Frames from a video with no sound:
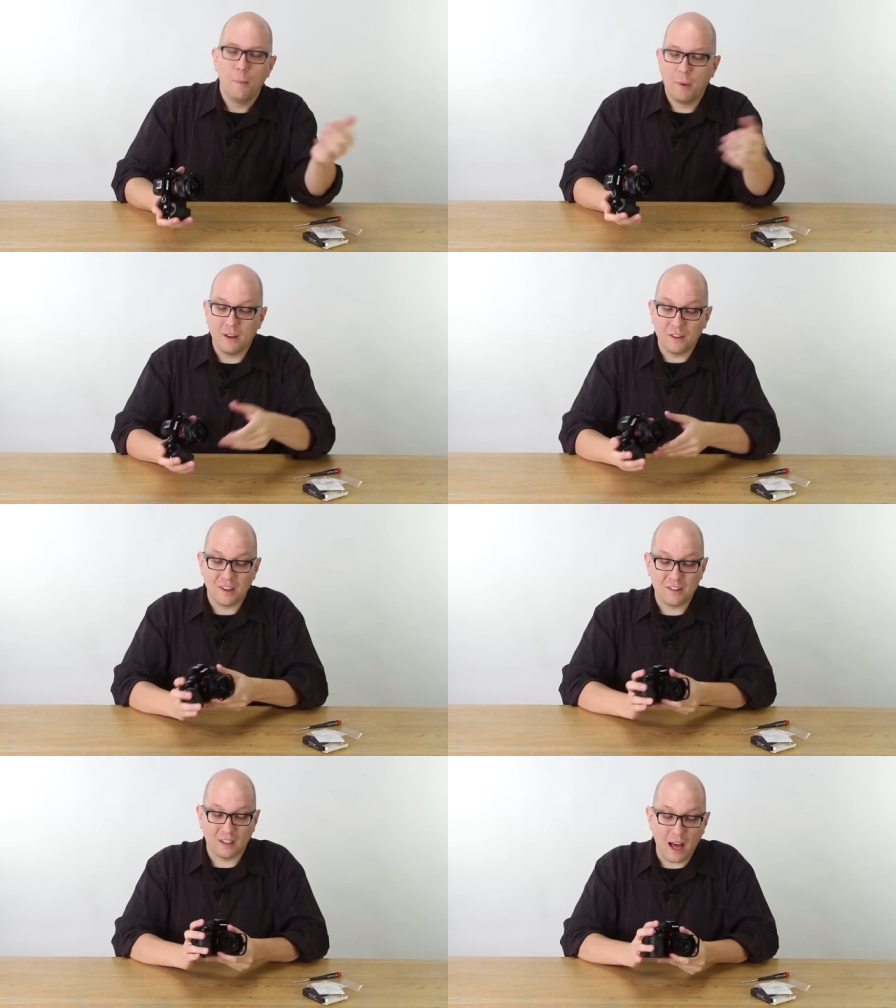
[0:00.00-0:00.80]
But
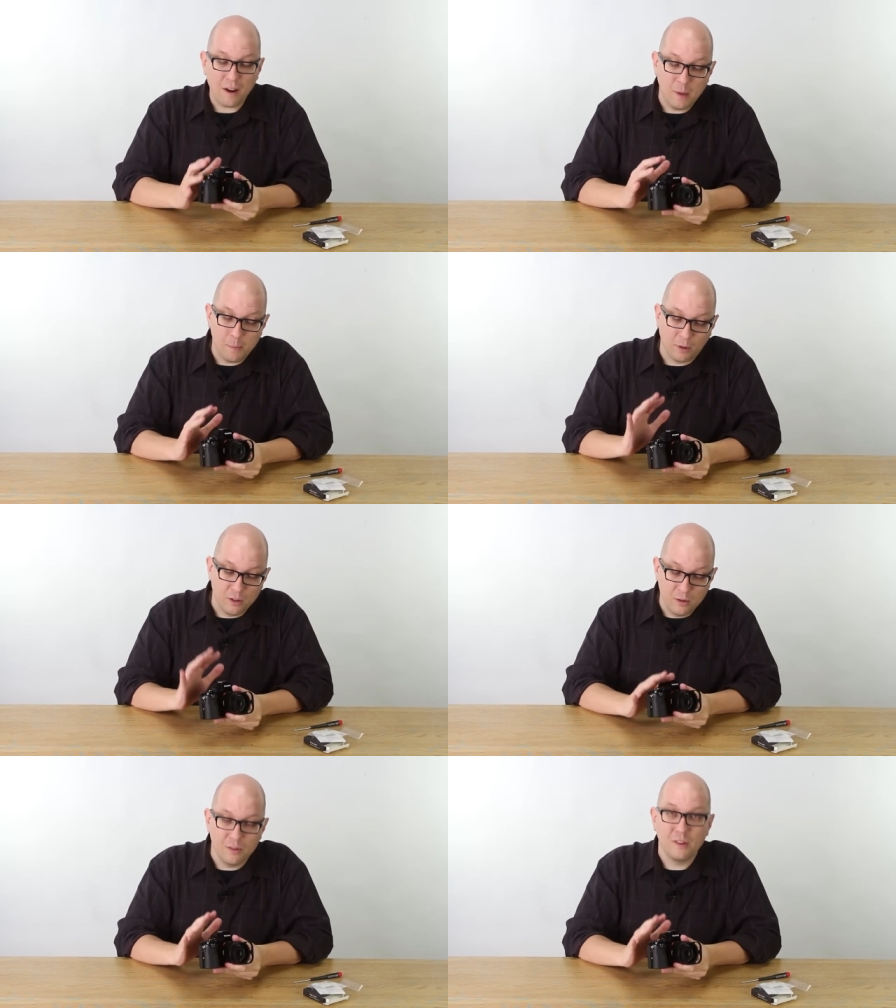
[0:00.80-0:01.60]
since a lot of people
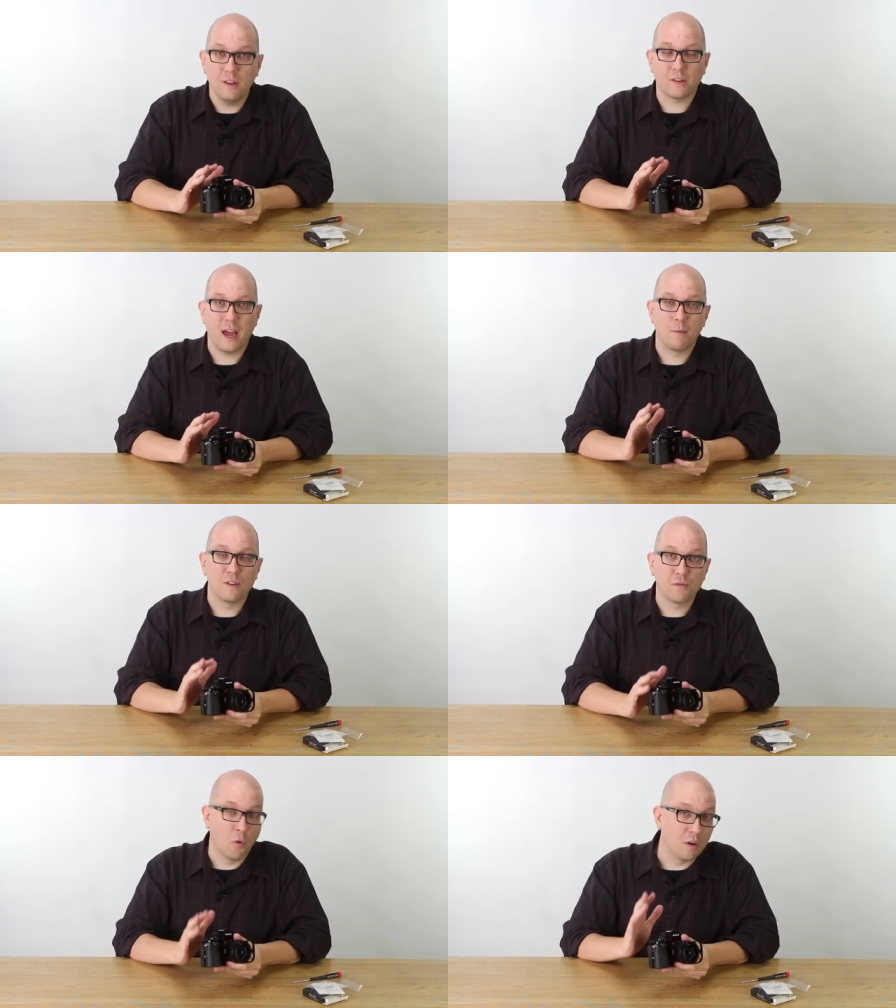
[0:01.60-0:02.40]
use these
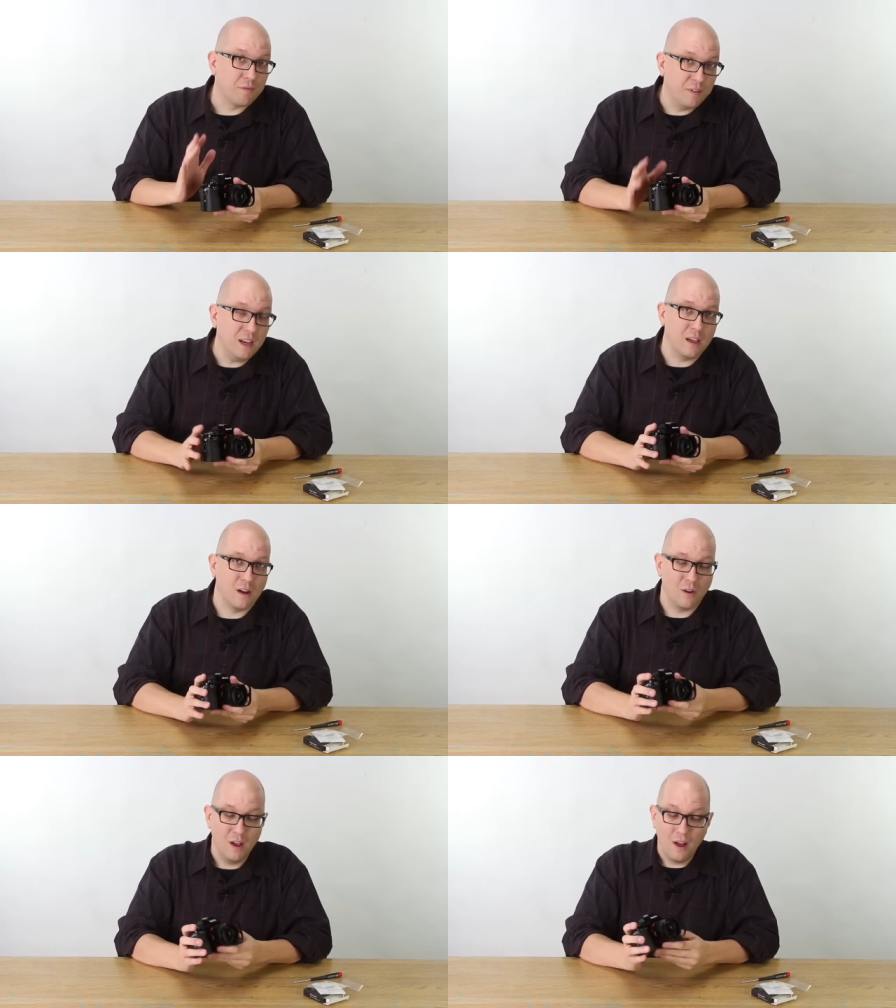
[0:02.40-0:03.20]
cameras for
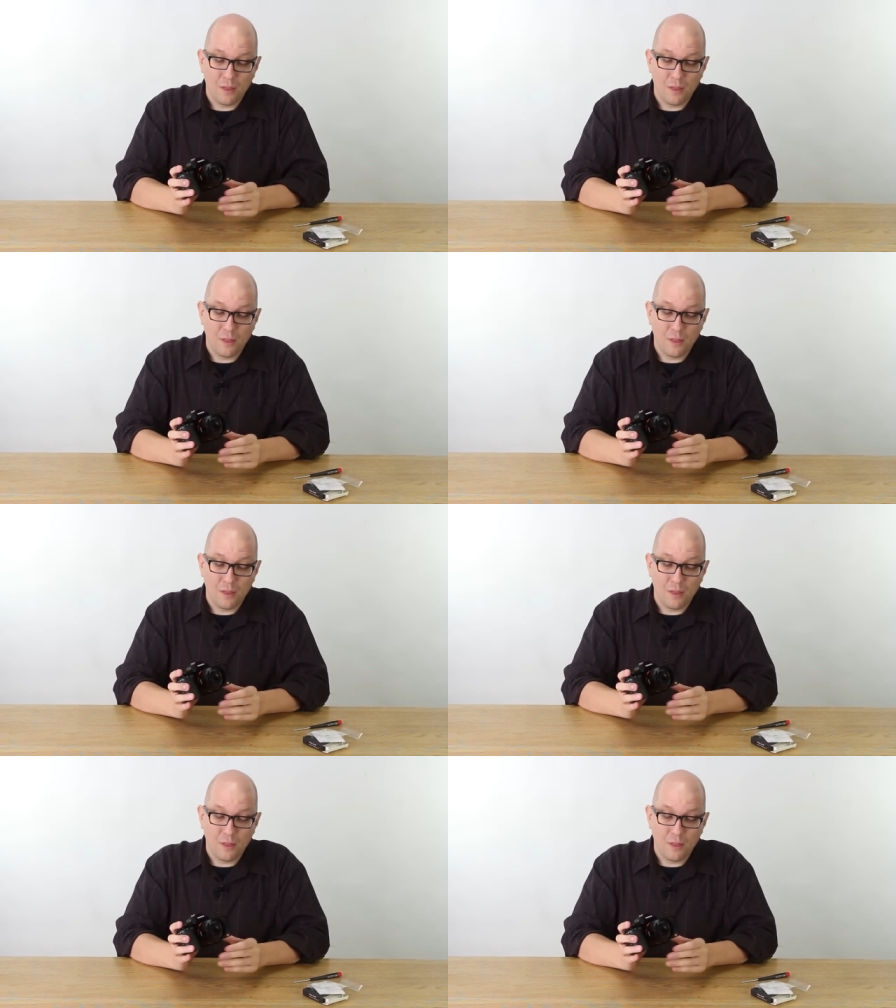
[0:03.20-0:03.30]
video,